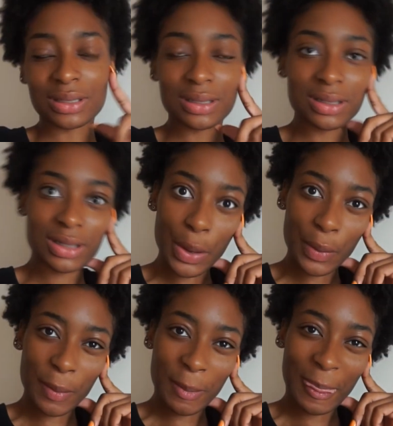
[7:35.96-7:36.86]
So
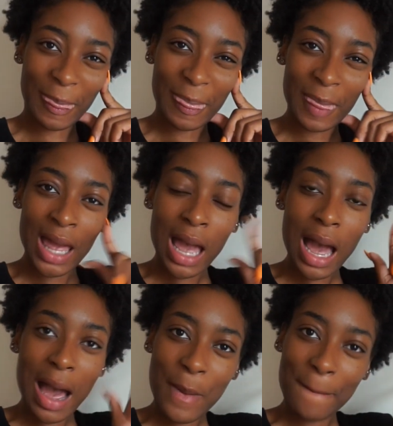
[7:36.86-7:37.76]

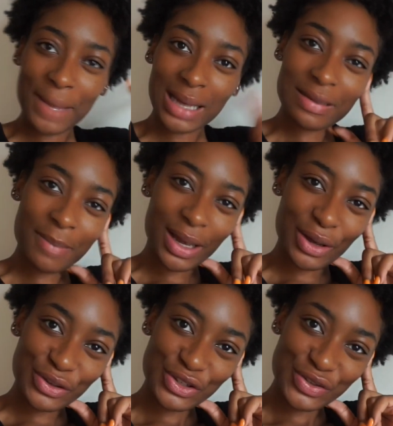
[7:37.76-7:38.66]
I went back to
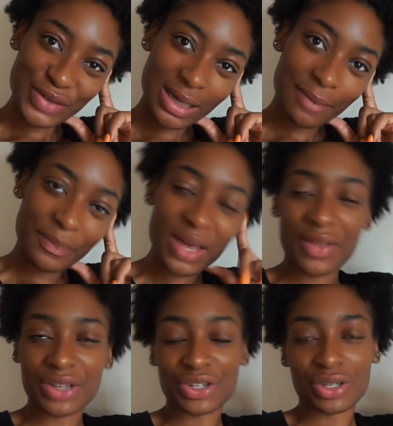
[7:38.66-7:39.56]
Mango Tree, and
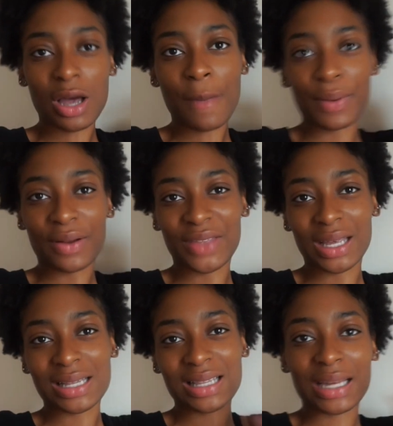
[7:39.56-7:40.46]
there's just a couple of
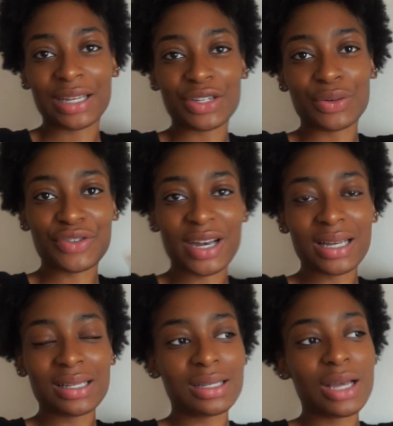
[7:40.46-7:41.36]
things that I need to
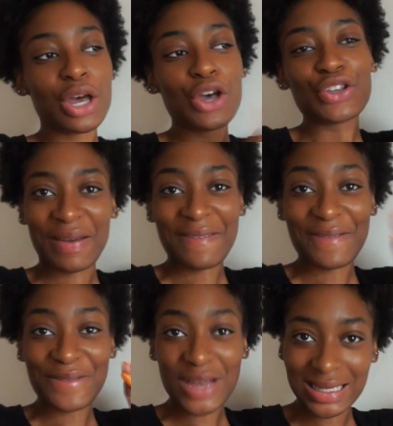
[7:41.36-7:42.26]
address.
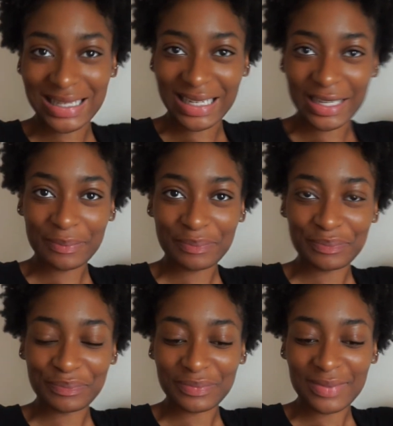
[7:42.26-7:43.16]
Firstly,
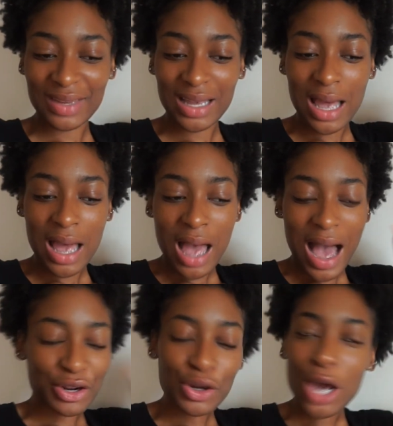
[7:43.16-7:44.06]

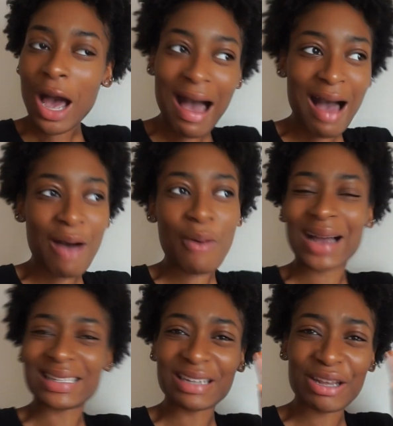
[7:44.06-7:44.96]
I don't know how
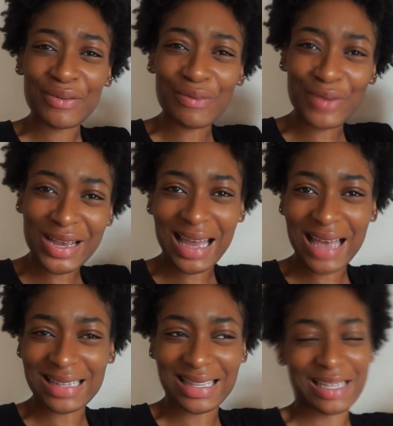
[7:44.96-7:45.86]
I didn't even
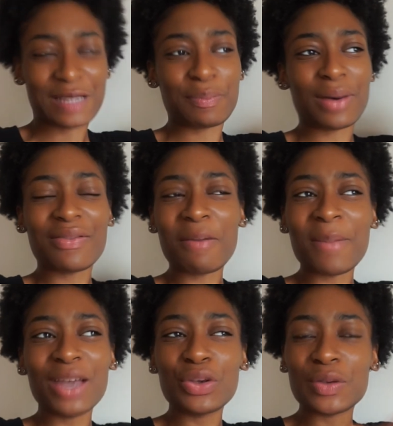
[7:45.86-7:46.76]
realise this, but the
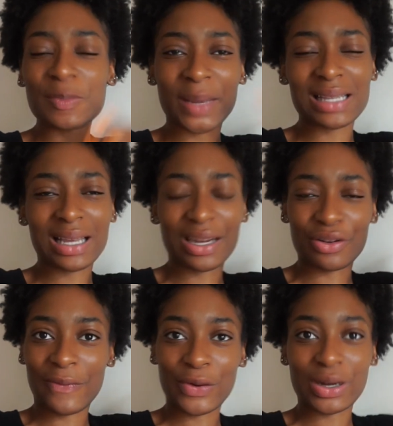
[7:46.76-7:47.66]
menu is basically in
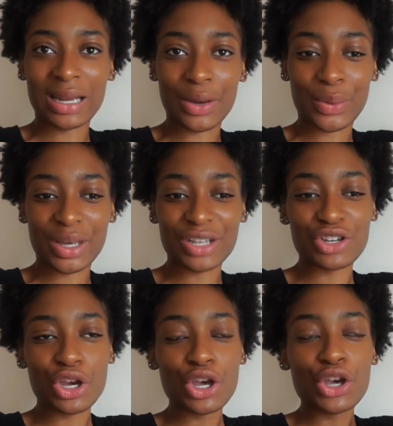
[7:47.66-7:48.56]
a foreign language.
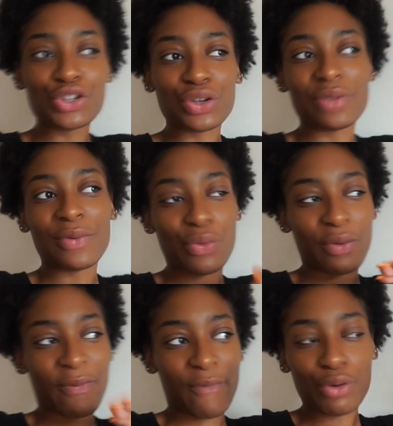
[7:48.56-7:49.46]
So you've got the
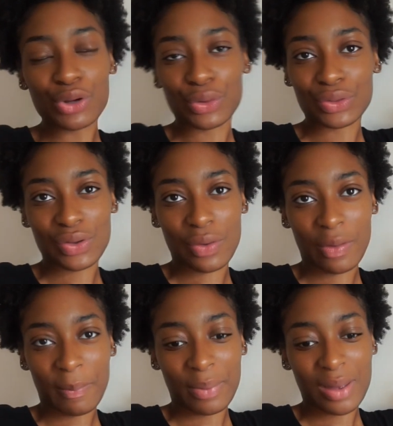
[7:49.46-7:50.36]
foreign on top,